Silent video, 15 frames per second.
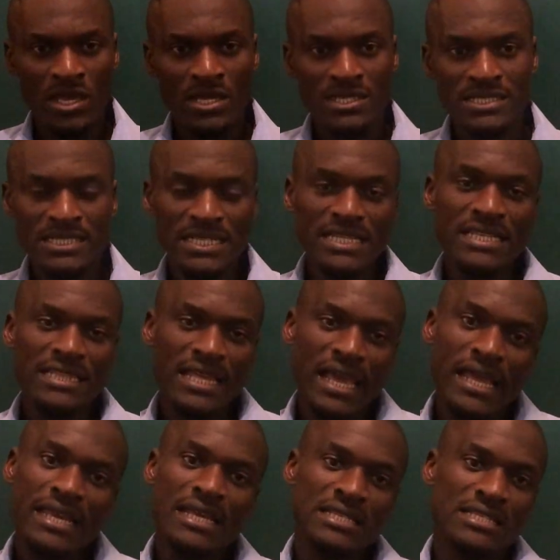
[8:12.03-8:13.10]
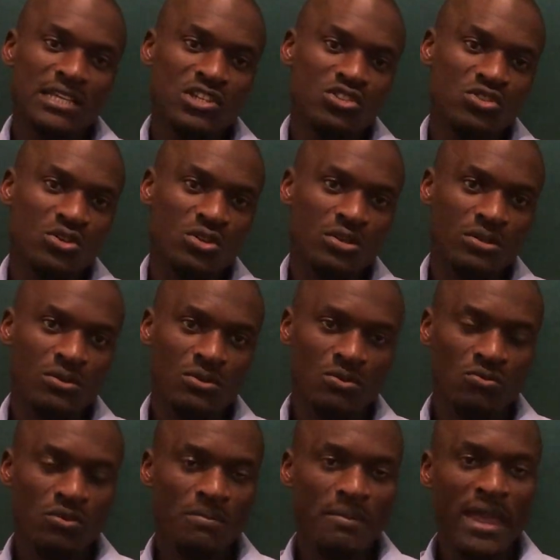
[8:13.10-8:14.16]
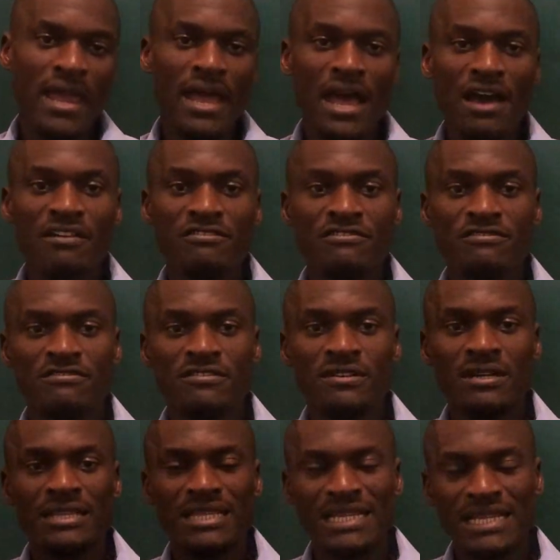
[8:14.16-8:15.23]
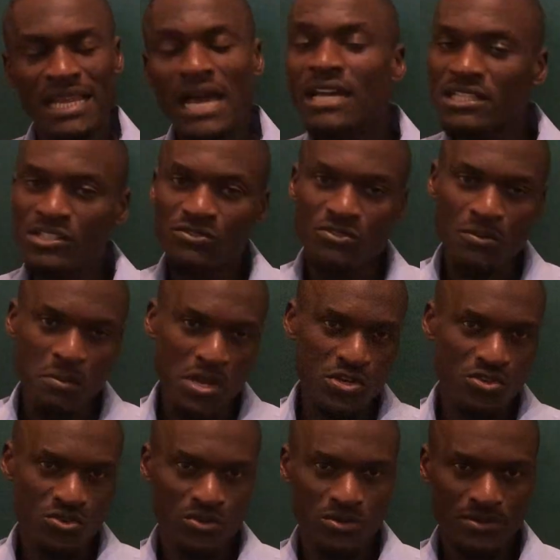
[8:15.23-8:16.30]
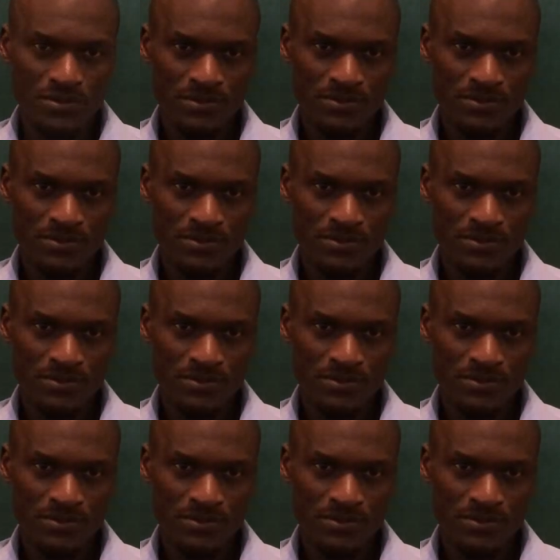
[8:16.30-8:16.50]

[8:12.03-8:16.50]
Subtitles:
Still in the header section, we might have client information,